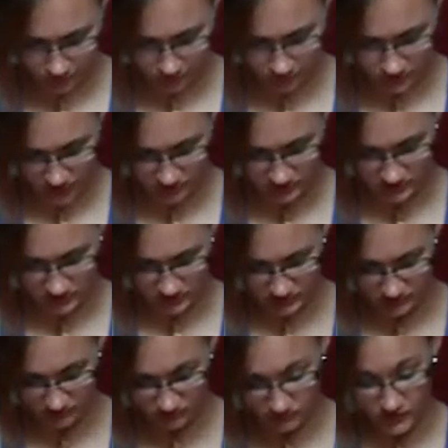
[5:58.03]
or the
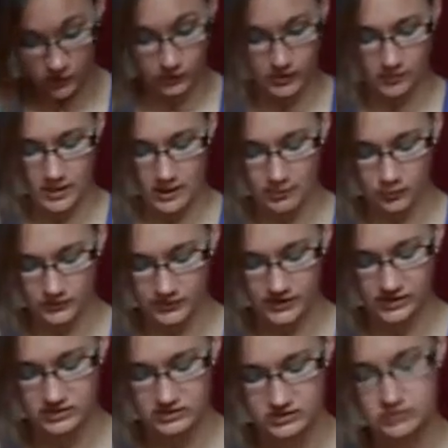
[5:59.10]
crevices and fill them up
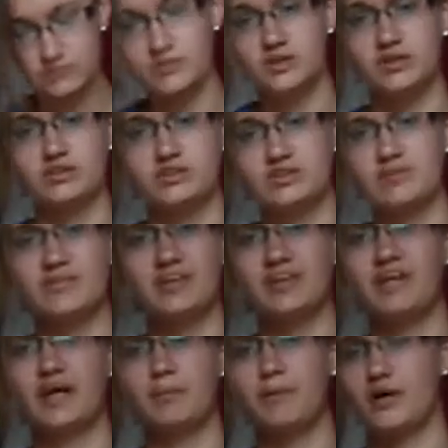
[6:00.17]
with this.
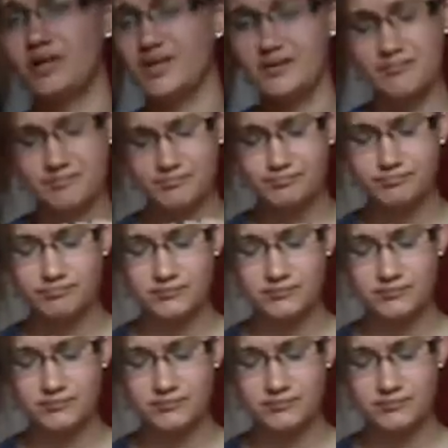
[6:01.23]
Something like putty.